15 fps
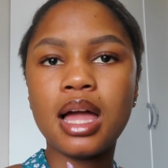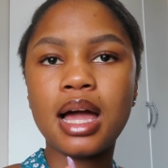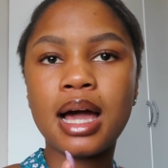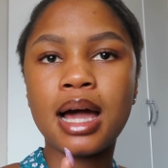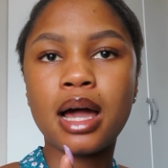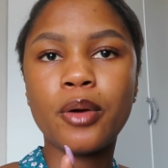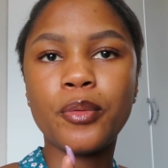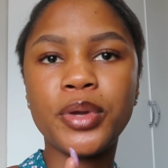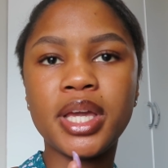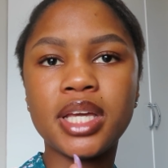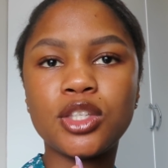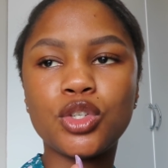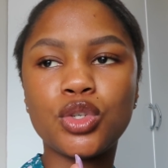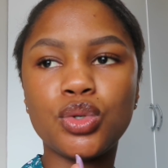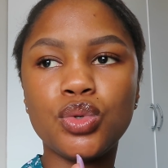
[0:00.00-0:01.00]
We
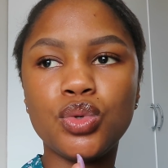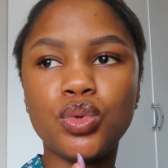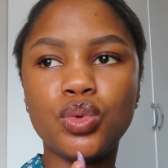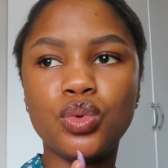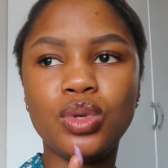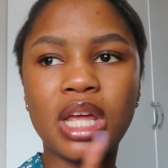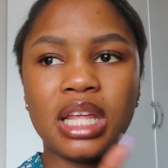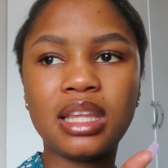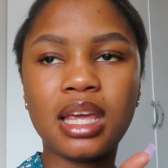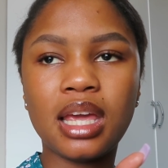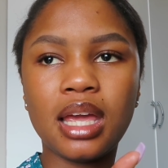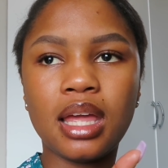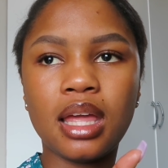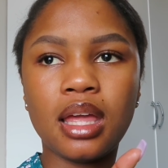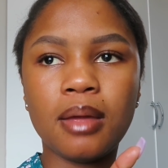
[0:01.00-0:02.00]
get to
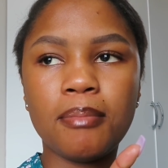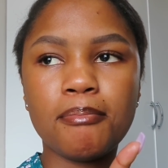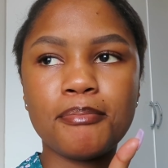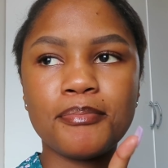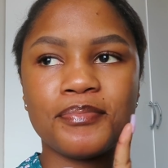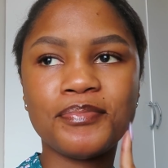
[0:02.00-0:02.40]
Netcare.